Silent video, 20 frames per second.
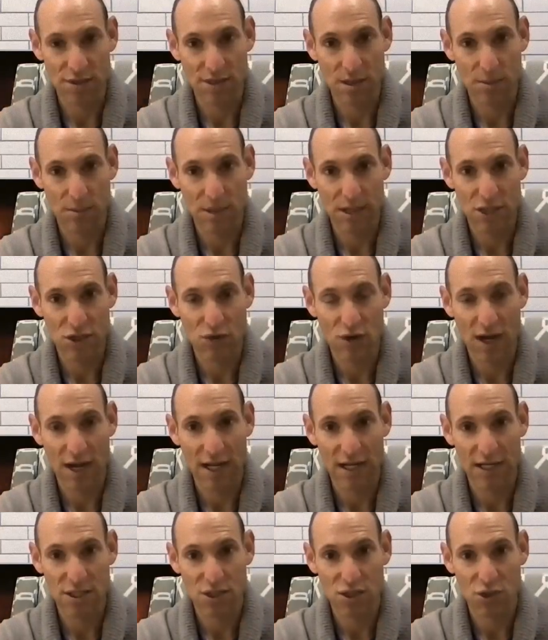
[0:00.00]
company
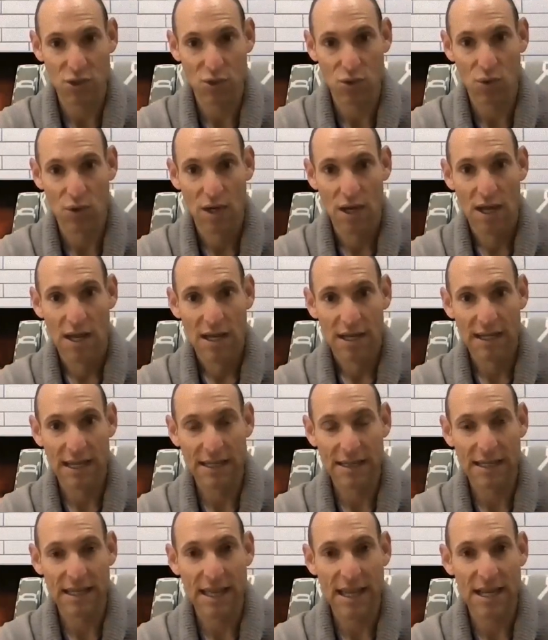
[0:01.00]
trying to
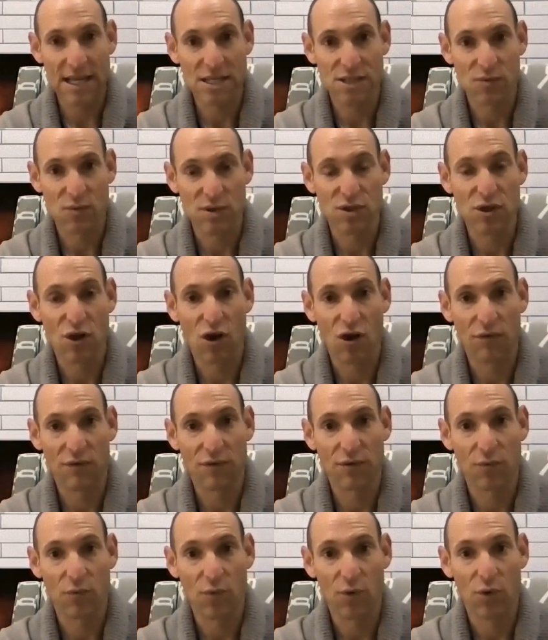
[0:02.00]
get the case resolved
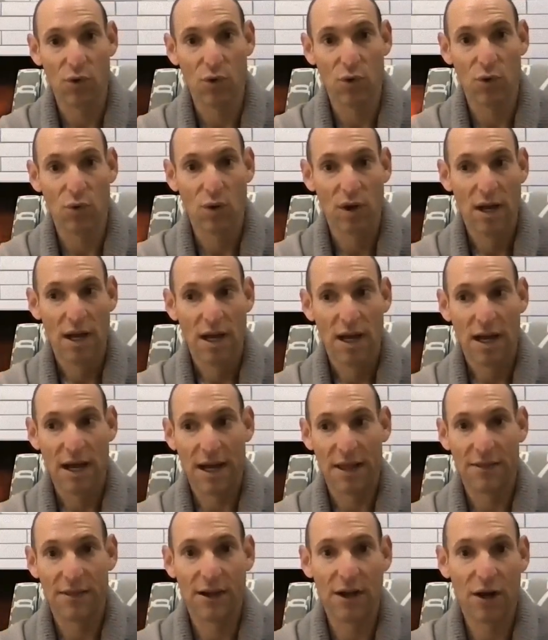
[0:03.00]
through
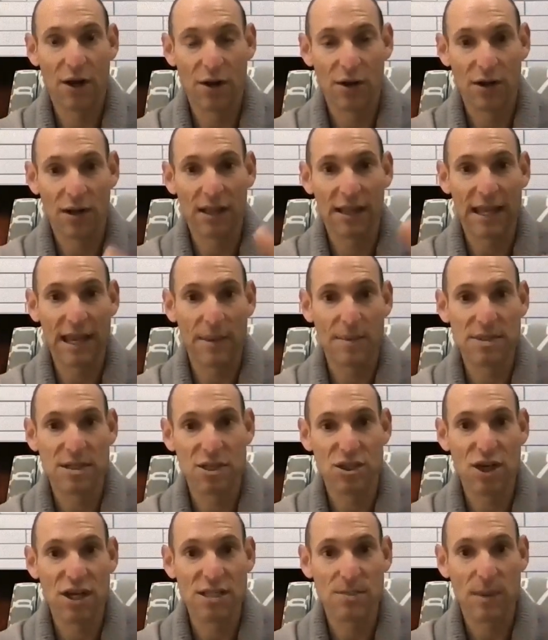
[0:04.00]
their claims
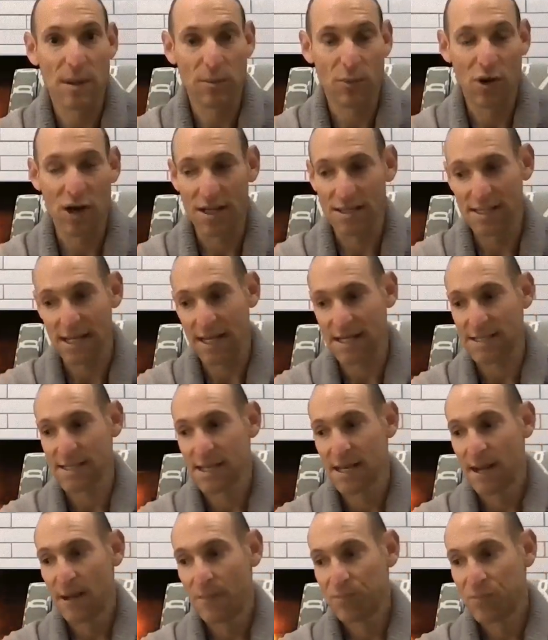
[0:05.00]
adjustment process.
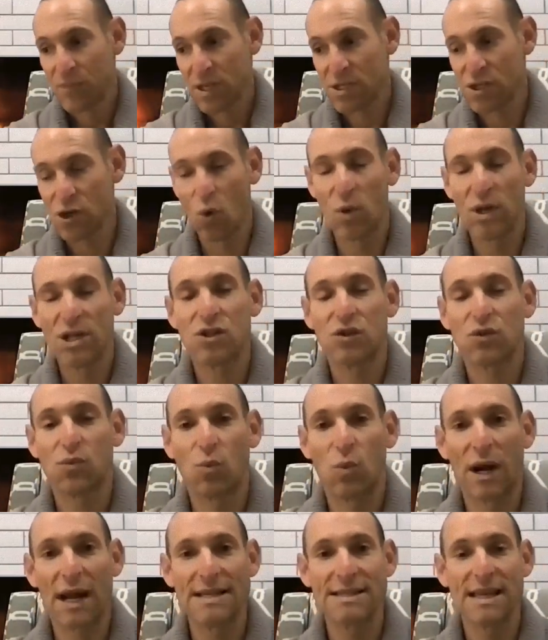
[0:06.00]
So
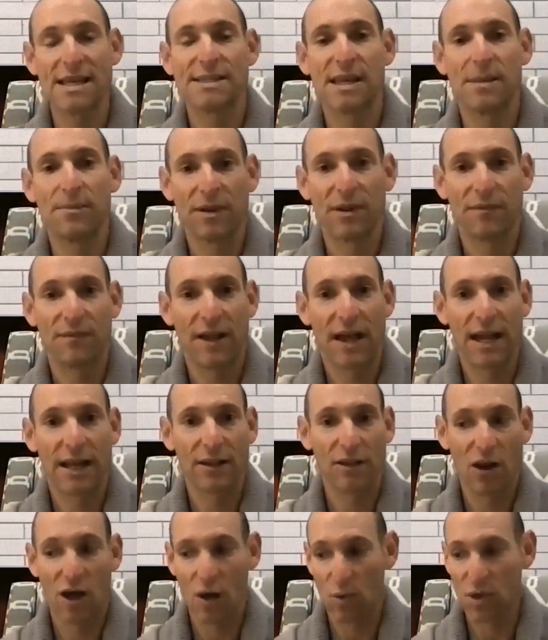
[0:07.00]
when I say simplifying
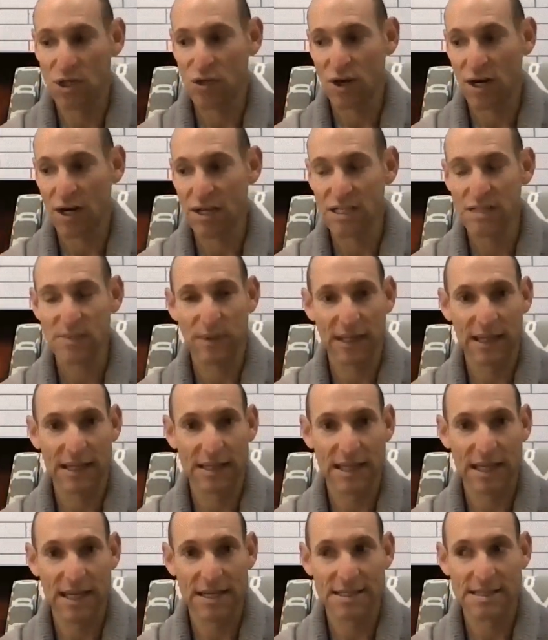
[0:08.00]
law, we try to explain
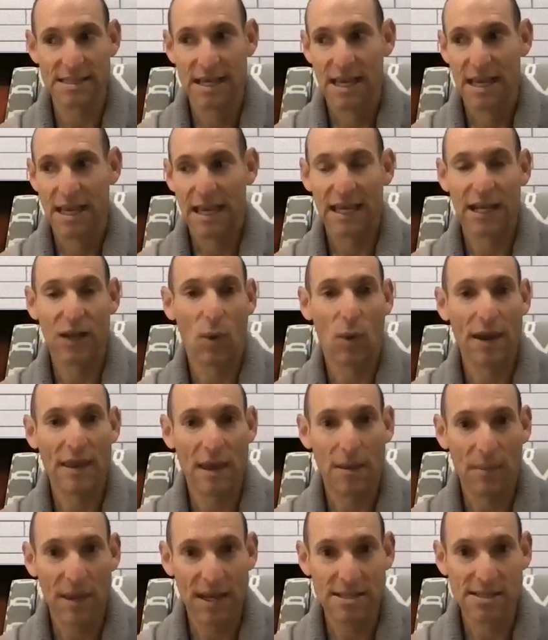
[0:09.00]
things in a way
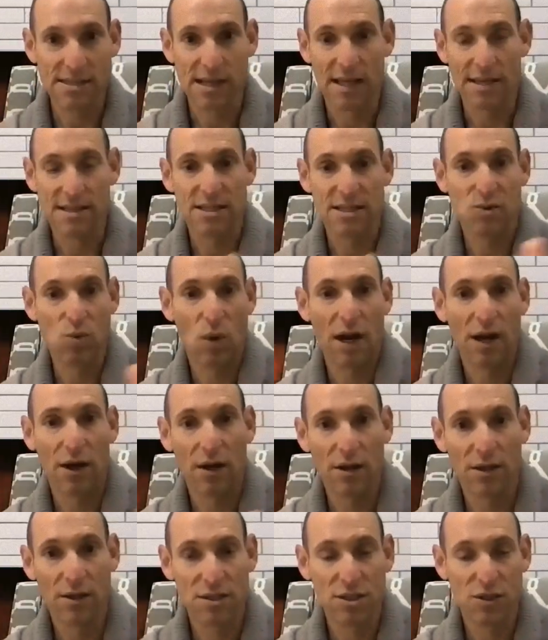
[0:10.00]
that makes sense. It's why our
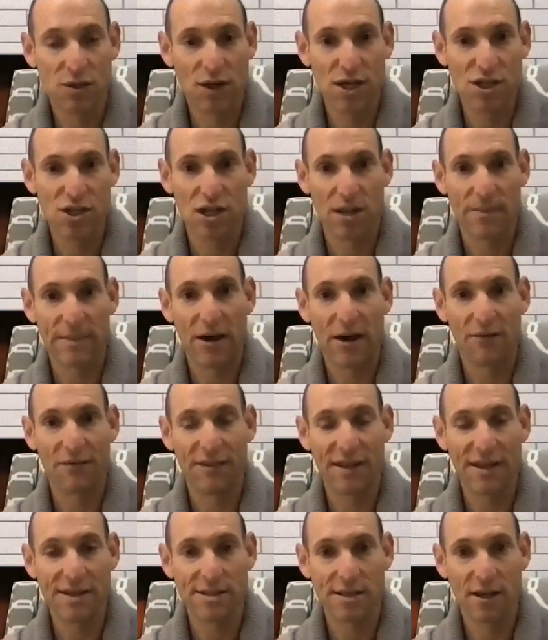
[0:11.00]
illustration about
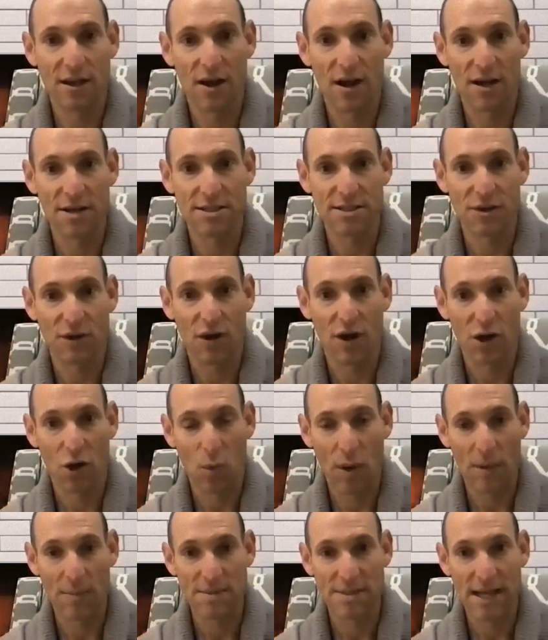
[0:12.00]
fees and costs are on our
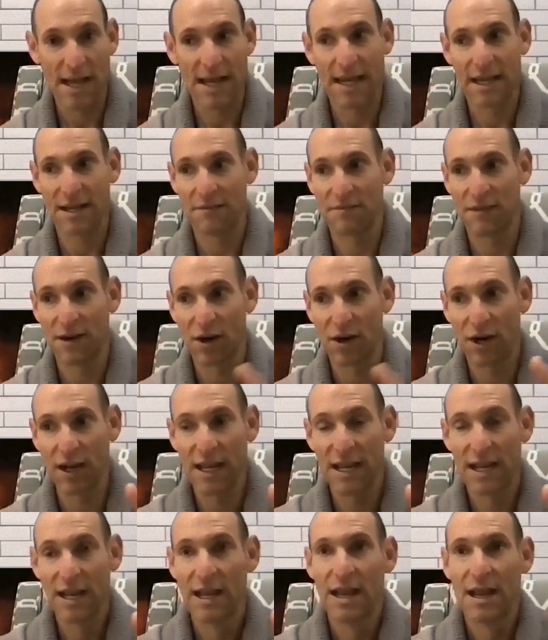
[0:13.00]
website in a
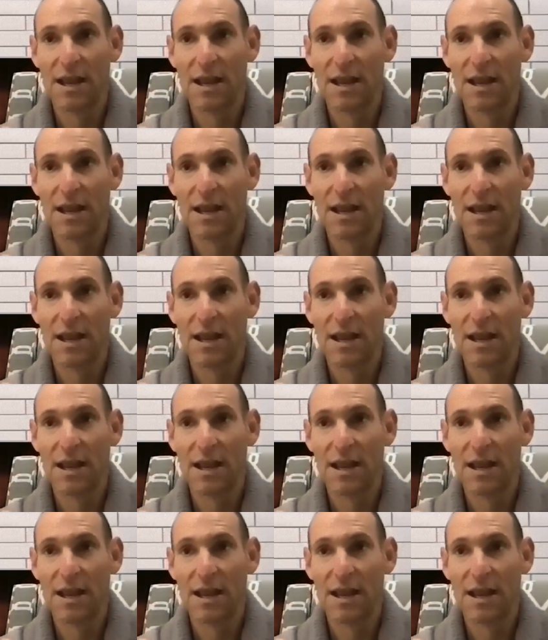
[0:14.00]
very